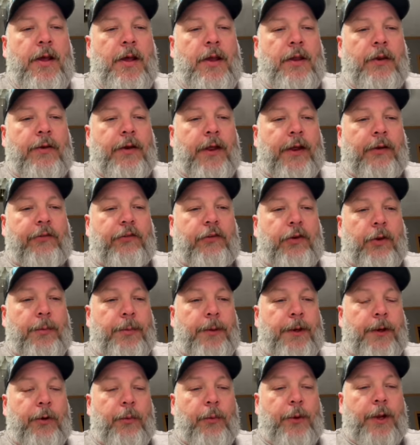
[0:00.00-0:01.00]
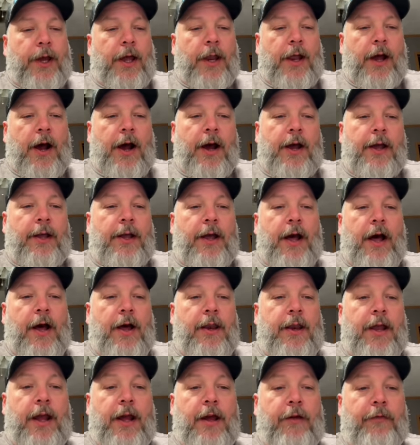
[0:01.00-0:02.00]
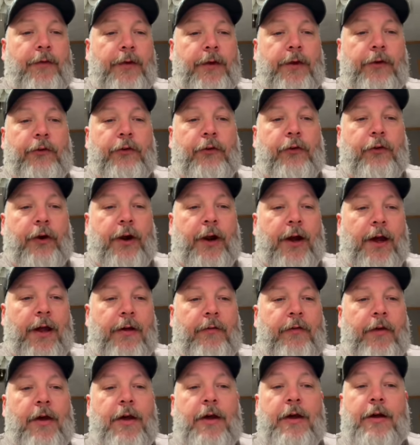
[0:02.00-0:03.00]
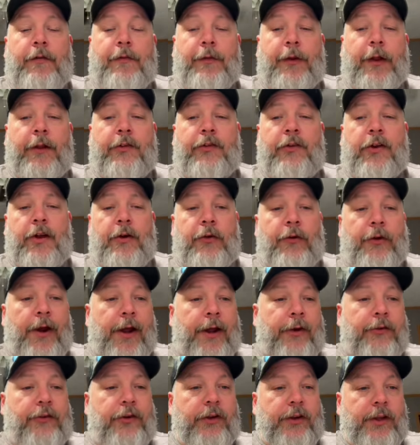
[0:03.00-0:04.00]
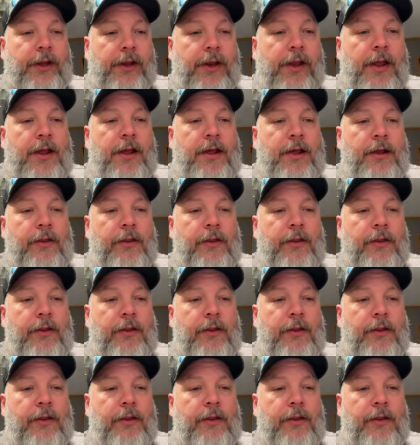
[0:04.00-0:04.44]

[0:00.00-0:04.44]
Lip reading: Next up here, we got an Icon 1/2 inch drive flex head ratchet.